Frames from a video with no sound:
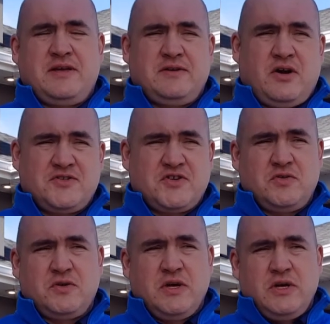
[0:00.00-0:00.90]
And
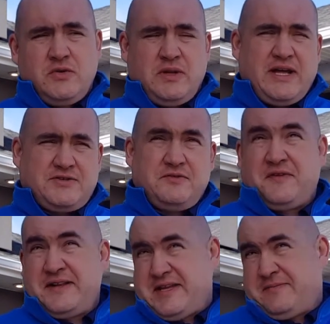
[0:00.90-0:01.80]
also we like to
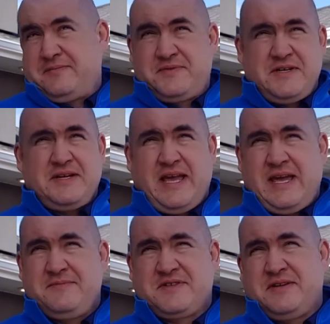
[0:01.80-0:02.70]
invite them to
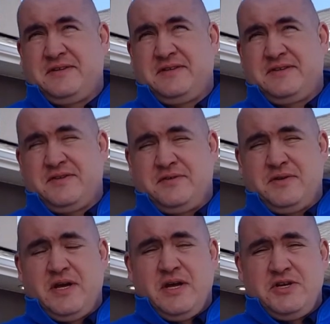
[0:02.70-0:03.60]
games and
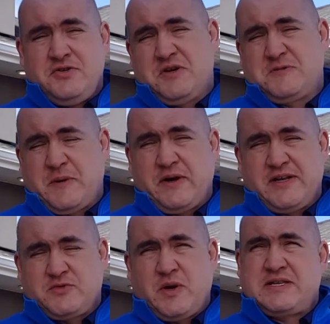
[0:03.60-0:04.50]
to
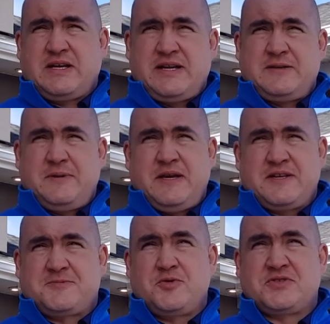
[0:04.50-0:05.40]
experience what it's like to be at
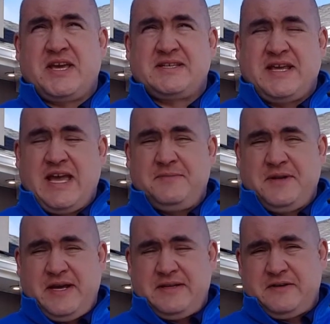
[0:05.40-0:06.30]
a Spruce Kings game
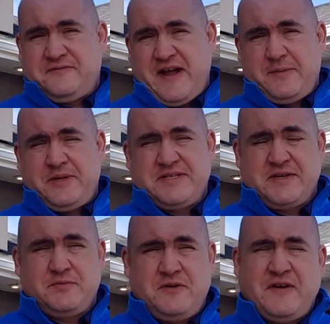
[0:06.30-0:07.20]
and their families,
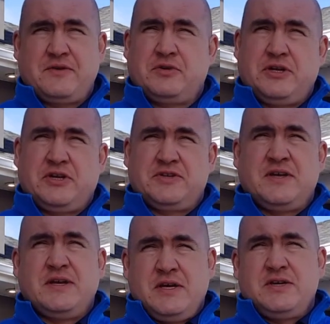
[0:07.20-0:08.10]
and we've had really good
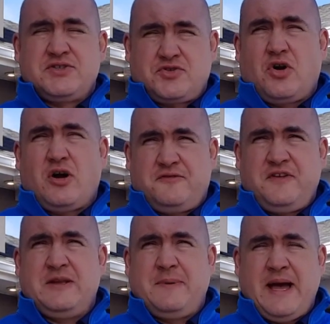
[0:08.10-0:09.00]
strong
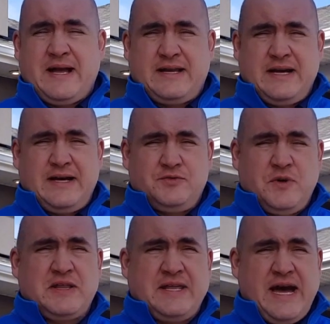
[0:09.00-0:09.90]
feedback
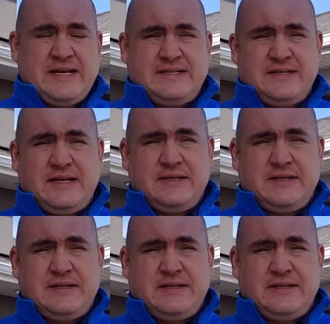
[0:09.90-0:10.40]
with that.